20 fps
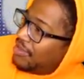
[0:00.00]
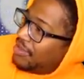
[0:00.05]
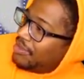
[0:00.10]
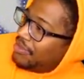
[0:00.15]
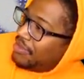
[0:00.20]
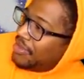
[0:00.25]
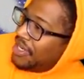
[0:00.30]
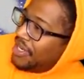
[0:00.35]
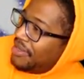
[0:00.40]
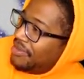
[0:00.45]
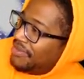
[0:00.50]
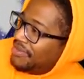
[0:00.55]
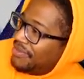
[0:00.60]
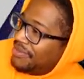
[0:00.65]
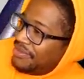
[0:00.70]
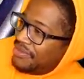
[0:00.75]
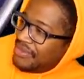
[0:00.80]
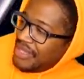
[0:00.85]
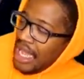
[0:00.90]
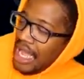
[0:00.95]
MUT.
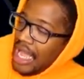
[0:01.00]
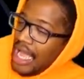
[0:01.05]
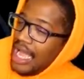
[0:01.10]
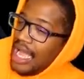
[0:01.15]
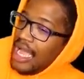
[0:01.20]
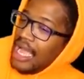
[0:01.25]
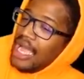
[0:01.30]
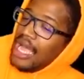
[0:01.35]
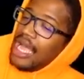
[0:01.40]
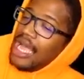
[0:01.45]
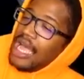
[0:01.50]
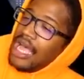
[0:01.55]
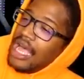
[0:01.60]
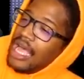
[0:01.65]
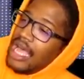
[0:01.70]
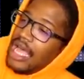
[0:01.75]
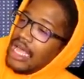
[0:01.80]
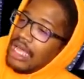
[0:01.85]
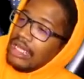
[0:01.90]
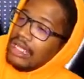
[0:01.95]
Um,
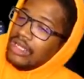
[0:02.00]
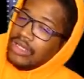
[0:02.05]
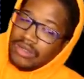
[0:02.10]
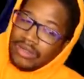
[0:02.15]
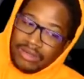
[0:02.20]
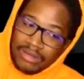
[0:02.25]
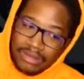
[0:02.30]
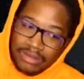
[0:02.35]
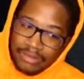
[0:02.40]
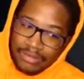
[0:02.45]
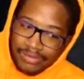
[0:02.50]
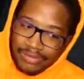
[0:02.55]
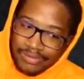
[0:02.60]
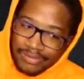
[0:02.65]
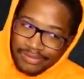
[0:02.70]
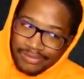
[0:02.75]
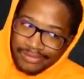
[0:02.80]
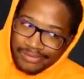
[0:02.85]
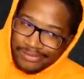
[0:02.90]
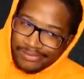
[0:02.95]
I
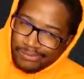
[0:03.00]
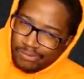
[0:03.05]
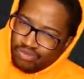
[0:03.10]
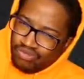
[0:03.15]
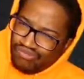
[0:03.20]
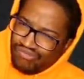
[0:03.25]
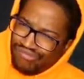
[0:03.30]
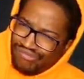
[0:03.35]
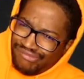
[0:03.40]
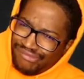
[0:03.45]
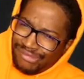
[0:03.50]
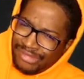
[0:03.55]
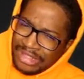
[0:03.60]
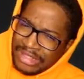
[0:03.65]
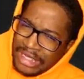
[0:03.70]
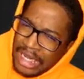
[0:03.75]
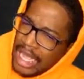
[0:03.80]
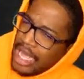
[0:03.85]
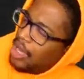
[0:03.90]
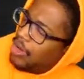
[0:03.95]
don't
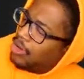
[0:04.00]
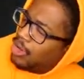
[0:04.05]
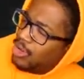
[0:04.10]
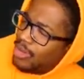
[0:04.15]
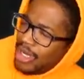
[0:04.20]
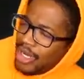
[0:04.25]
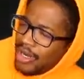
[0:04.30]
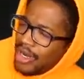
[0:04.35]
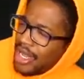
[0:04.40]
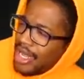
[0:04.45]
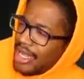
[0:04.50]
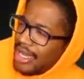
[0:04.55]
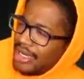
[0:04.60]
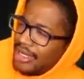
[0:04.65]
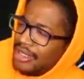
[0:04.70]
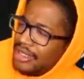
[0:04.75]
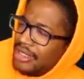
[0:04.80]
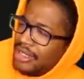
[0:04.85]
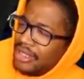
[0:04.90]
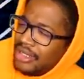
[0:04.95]
know about all that.
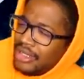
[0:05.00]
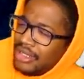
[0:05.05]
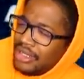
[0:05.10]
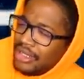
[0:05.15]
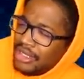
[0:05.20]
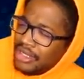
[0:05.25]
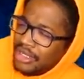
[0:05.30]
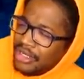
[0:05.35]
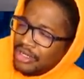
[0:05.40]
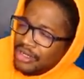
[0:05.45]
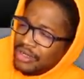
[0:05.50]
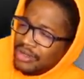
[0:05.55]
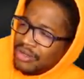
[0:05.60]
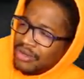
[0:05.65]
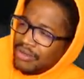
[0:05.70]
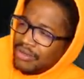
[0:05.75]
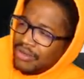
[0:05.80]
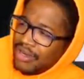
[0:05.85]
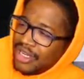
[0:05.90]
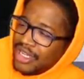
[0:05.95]

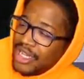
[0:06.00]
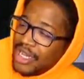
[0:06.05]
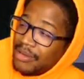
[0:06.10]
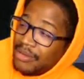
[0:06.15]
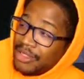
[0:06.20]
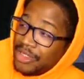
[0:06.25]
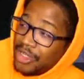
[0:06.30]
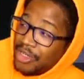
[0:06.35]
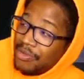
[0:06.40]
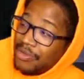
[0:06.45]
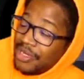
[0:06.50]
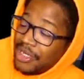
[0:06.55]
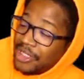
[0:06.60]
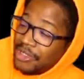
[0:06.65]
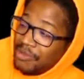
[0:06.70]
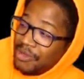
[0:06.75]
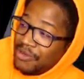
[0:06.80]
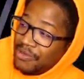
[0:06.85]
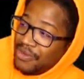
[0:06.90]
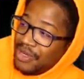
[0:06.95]
When it comes to no money
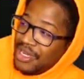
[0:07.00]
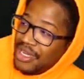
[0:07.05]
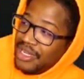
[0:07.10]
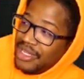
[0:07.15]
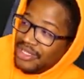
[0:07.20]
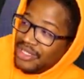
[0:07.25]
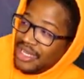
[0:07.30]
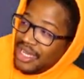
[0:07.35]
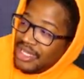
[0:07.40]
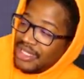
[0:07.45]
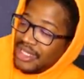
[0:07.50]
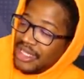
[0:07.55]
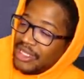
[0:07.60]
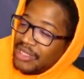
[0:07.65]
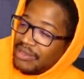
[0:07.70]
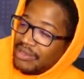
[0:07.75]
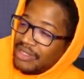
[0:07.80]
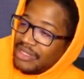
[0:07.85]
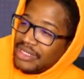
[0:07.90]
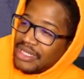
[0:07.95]
spit wise, I think
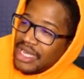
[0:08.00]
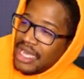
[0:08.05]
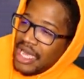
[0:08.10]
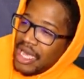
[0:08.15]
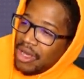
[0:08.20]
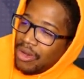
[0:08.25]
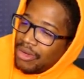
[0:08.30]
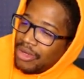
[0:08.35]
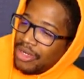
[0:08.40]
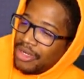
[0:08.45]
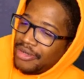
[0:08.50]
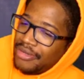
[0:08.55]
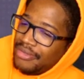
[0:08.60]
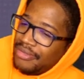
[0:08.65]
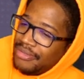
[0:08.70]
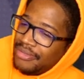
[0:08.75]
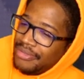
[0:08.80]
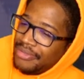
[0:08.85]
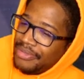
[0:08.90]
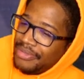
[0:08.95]
nah, I don't
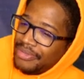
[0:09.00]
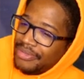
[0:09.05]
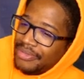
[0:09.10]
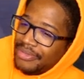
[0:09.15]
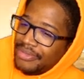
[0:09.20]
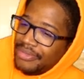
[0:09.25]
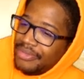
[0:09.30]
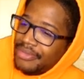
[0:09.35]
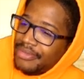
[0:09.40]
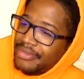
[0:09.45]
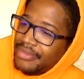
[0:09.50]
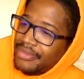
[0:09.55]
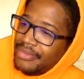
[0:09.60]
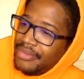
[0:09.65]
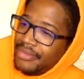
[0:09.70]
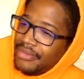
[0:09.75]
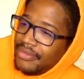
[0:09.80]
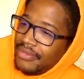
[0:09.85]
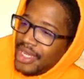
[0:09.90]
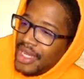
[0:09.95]
know.
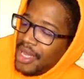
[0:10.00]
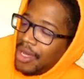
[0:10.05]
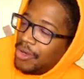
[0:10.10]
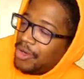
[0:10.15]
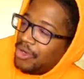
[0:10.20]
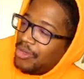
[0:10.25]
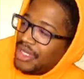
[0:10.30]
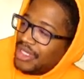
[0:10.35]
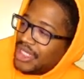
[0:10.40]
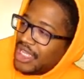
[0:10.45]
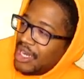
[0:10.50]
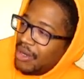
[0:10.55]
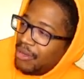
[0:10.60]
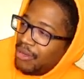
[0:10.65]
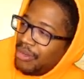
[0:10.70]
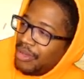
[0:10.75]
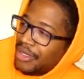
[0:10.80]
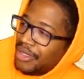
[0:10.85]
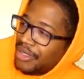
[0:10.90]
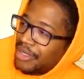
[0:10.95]
mm I don't know about that one,
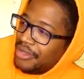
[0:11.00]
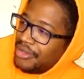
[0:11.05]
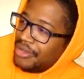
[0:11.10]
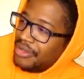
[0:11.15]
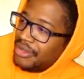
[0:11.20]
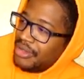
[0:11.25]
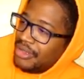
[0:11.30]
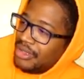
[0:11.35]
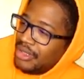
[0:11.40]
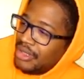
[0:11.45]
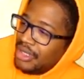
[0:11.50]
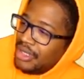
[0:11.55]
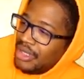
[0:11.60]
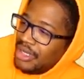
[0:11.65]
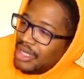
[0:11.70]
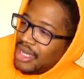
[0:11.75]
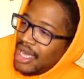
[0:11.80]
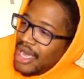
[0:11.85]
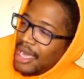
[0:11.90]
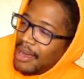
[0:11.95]
Bucko.
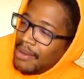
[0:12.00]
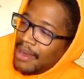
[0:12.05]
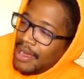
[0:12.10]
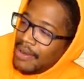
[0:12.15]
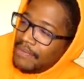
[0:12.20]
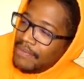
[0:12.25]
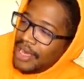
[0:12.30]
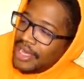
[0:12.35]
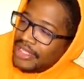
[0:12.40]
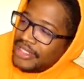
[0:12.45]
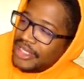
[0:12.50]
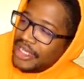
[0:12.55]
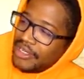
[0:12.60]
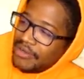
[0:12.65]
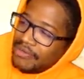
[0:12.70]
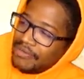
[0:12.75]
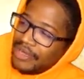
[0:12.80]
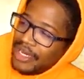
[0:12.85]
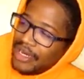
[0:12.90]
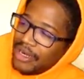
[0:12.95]
I, I might take. I
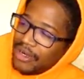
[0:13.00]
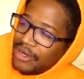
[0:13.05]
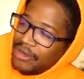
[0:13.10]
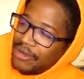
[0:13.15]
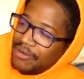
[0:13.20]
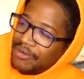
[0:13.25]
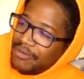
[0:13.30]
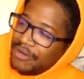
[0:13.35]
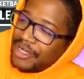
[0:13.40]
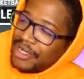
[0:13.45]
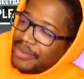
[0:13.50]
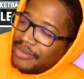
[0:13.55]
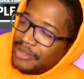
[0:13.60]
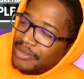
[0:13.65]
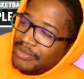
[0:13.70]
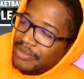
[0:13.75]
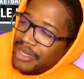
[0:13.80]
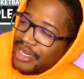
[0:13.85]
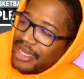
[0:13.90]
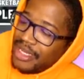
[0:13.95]
don't know. When it to
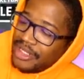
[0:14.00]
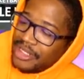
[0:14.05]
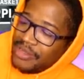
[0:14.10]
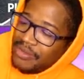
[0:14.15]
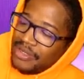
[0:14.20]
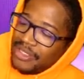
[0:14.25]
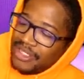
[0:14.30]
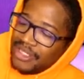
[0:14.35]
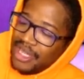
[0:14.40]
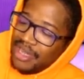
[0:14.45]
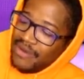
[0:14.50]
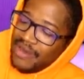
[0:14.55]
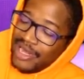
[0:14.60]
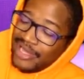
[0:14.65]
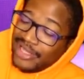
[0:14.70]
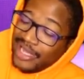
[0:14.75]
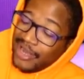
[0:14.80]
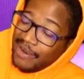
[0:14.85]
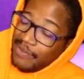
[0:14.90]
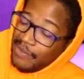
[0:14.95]
MUT, some of the stuff I'll
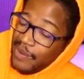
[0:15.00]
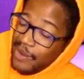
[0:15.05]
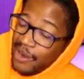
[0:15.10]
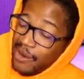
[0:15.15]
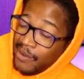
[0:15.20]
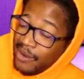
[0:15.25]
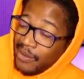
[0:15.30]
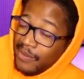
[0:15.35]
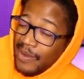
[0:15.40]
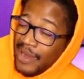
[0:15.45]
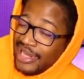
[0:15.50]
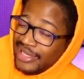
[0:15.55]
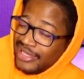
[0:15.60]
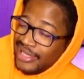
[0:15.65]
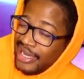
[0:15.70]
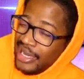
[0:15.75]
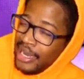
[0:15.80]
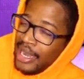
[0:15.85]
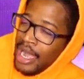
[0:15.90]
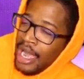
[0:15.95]
take MUT over everybody
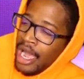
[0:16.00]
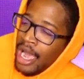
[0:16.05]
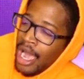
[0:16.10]
too.